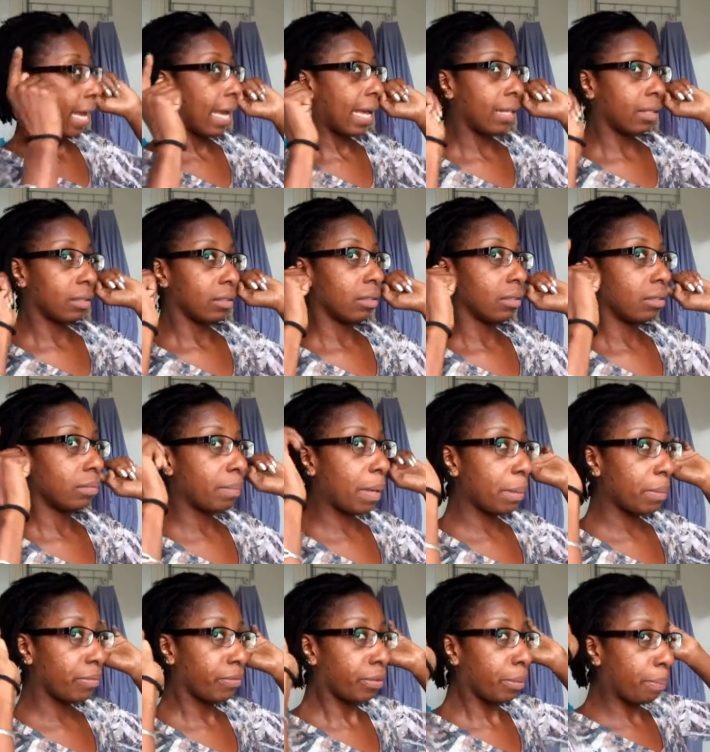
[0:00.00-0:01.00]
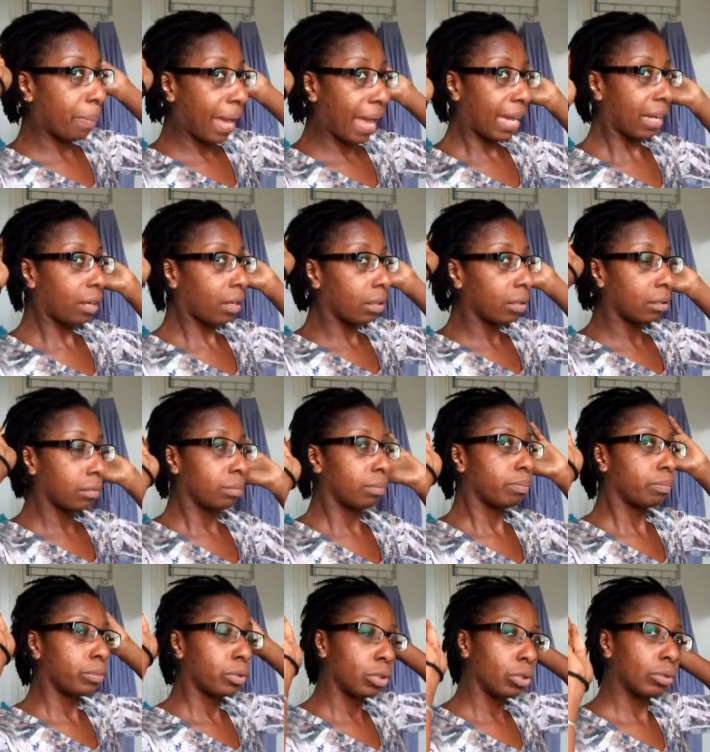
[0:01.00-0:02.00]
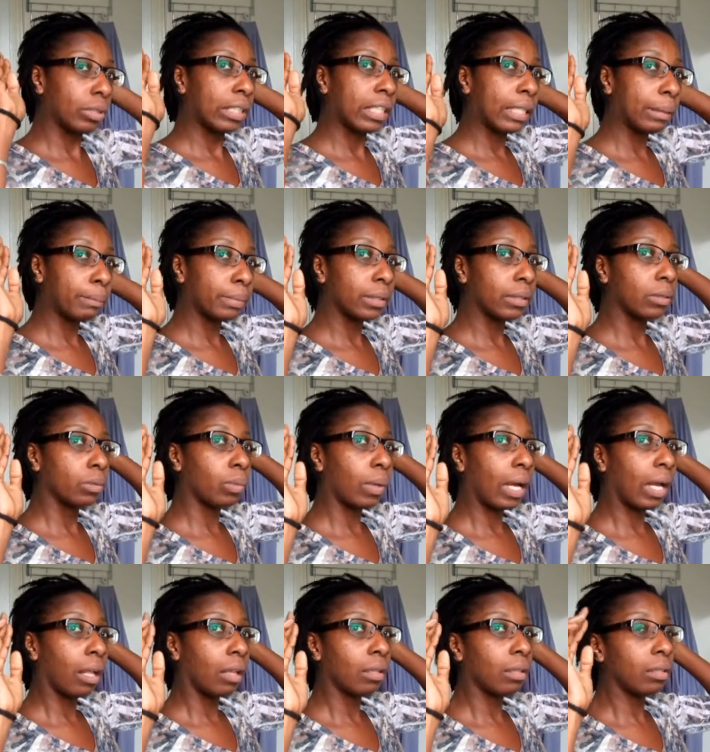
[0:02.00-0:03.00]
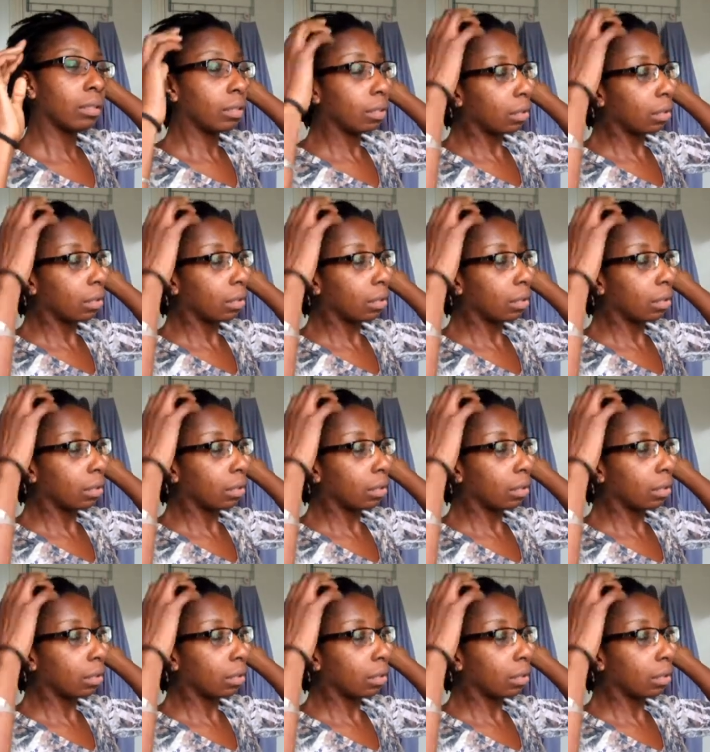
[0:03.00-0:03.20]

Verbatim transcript: and maybe for the back, I'll use clips as well.